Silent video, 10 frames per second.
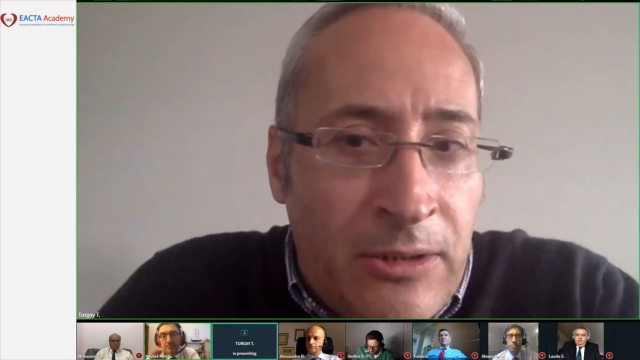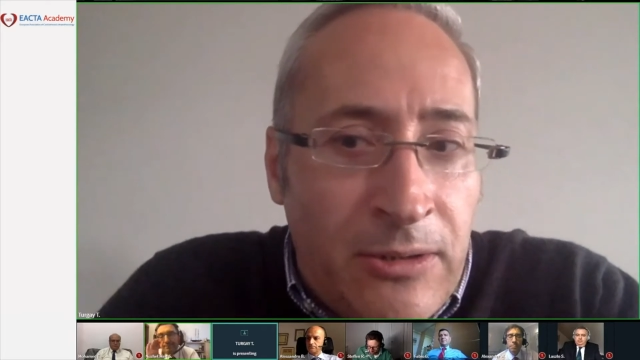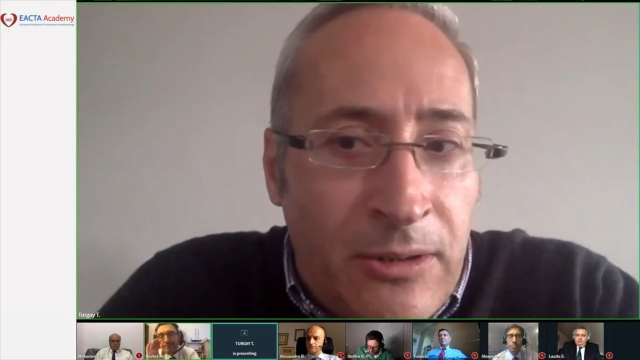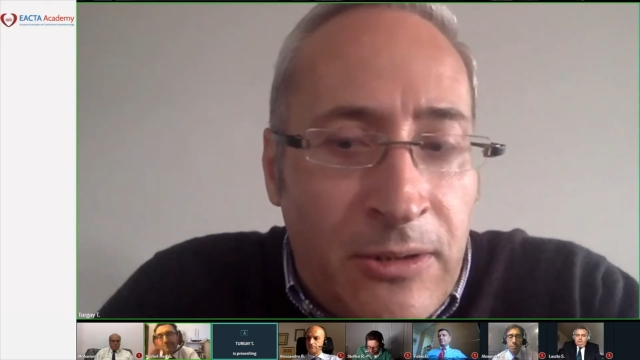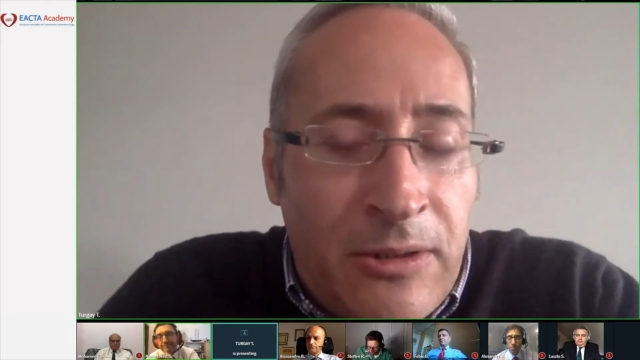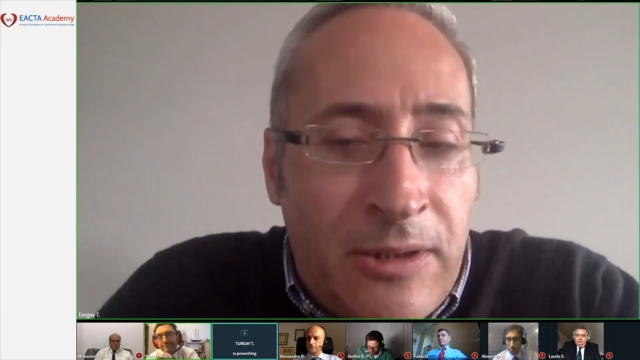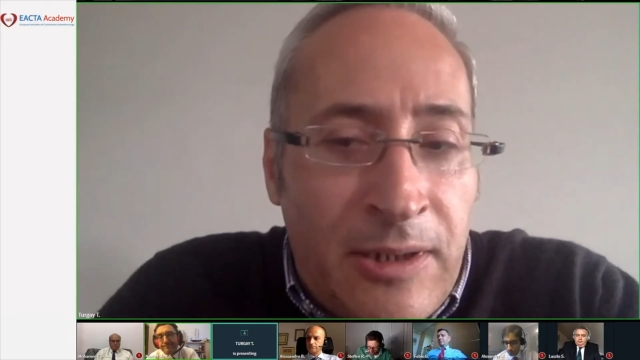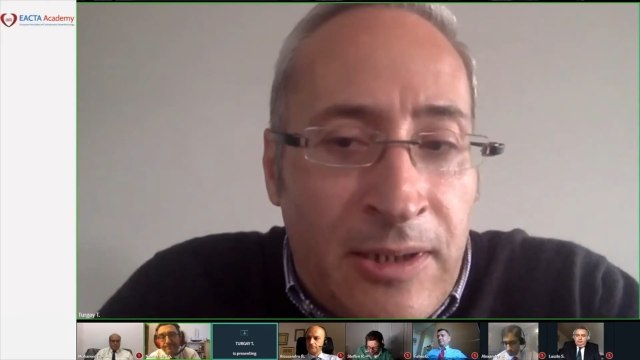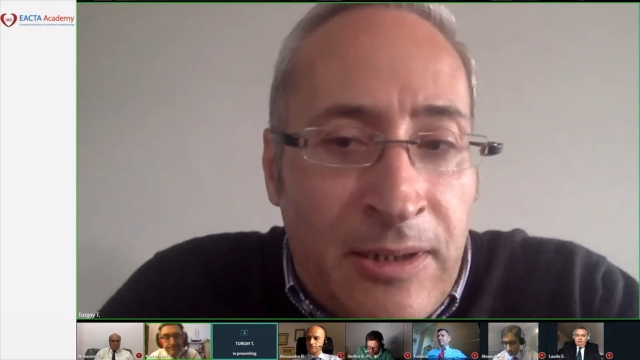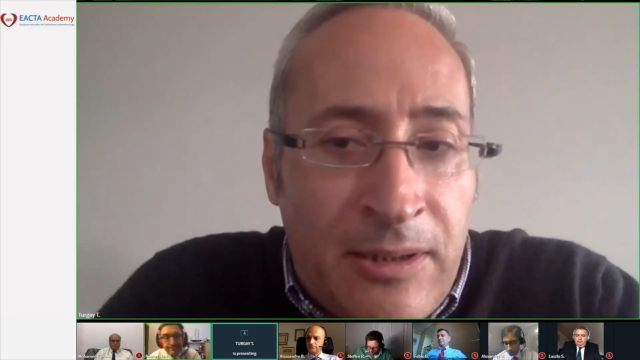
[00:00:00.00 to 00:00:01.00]
As I have
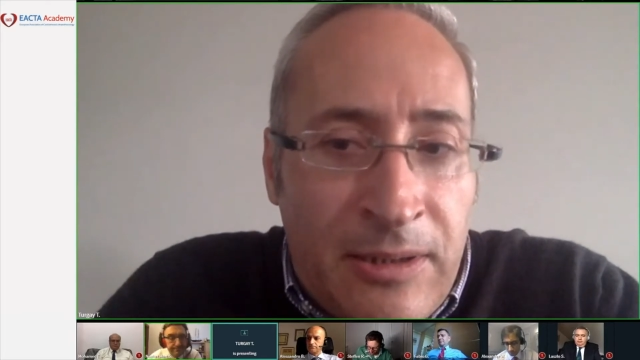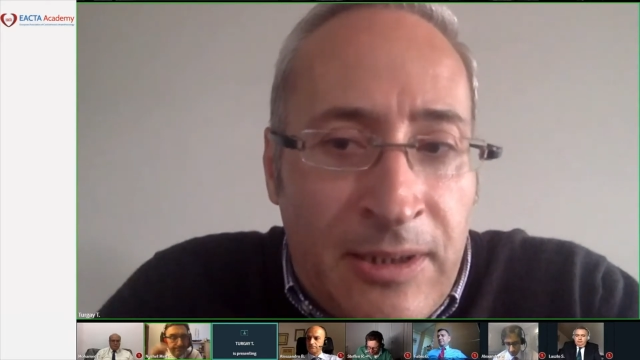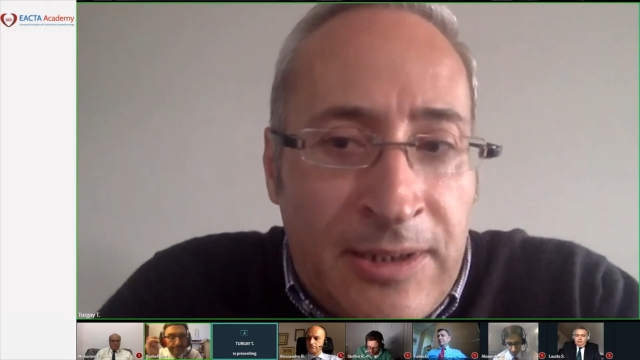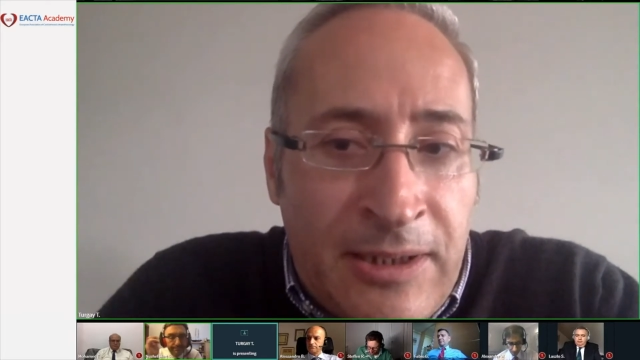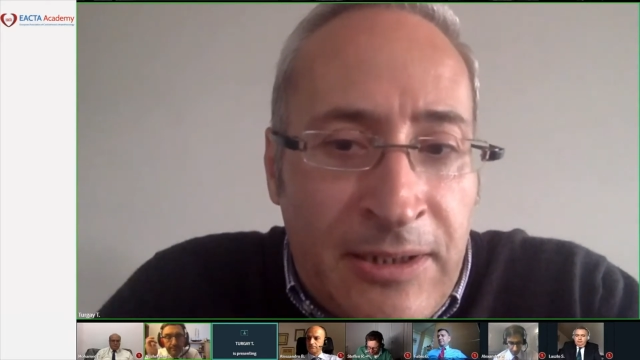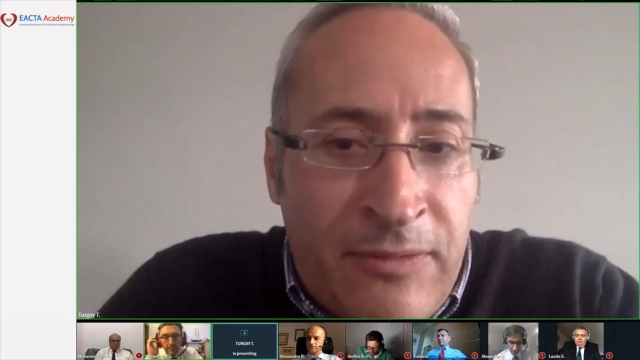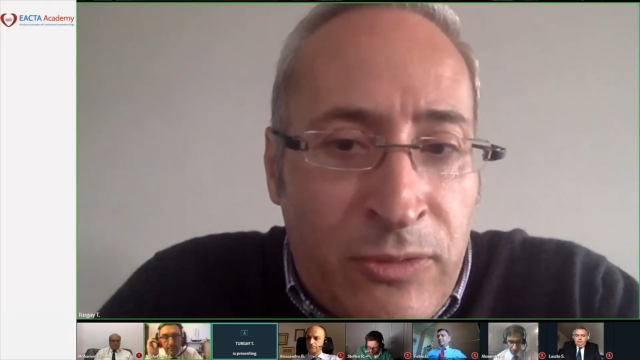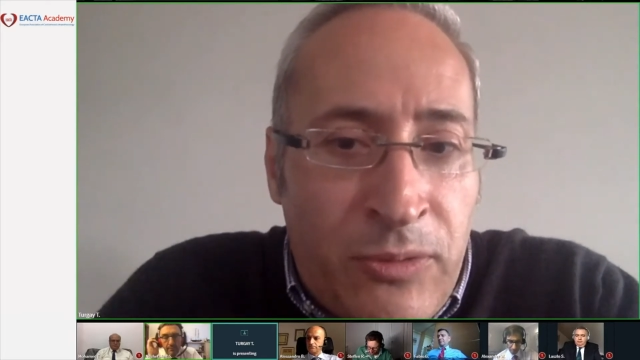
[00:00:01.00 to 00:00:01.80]
to remind it, we